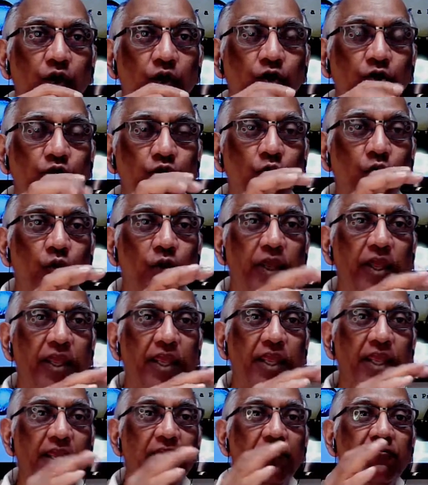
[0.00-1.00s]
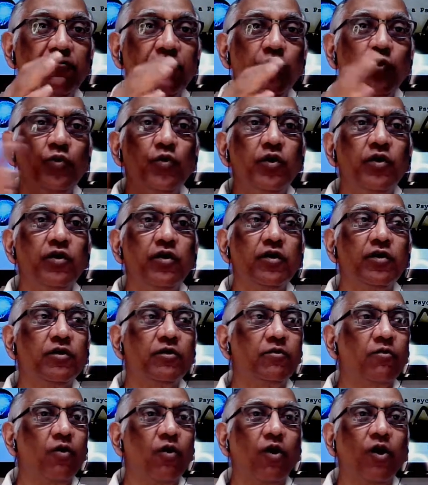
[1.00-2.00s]
So if you
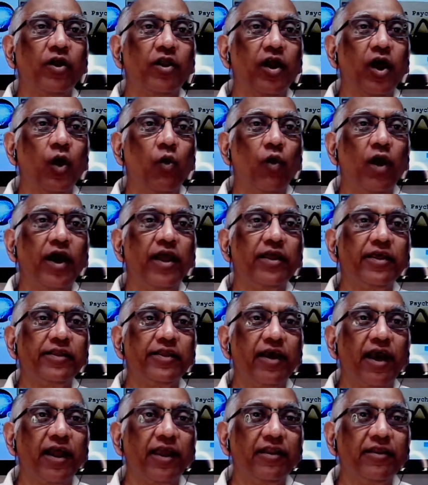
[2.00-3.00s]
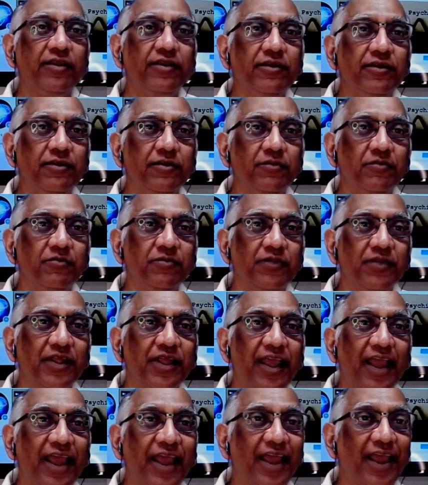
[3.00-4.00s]
were on a Hawaiian island,
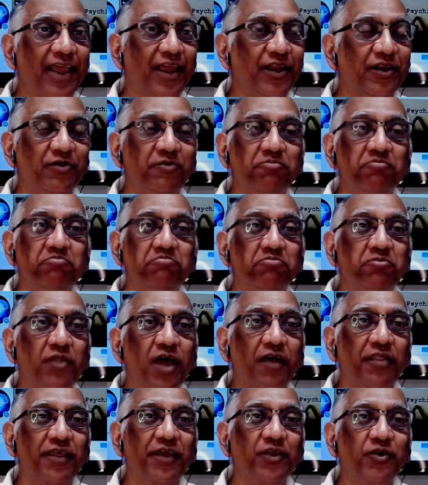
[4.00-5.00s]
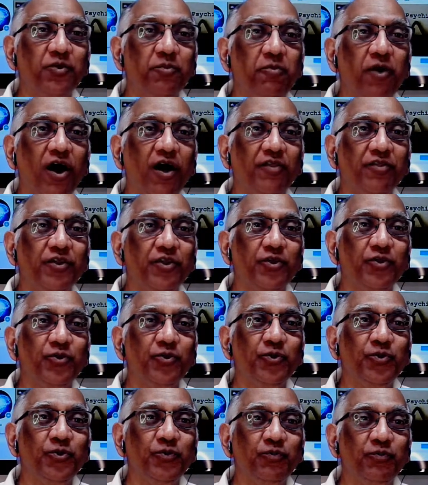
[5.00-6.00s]
and nothing to bother
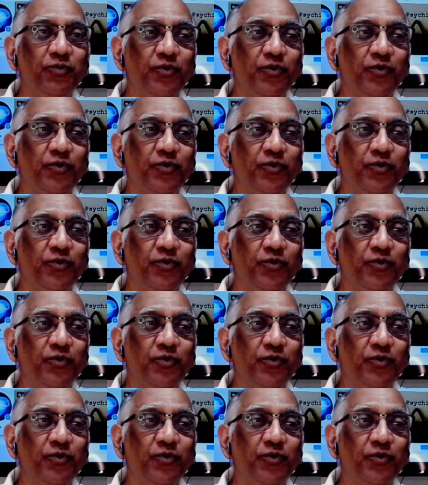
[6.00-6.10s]
you.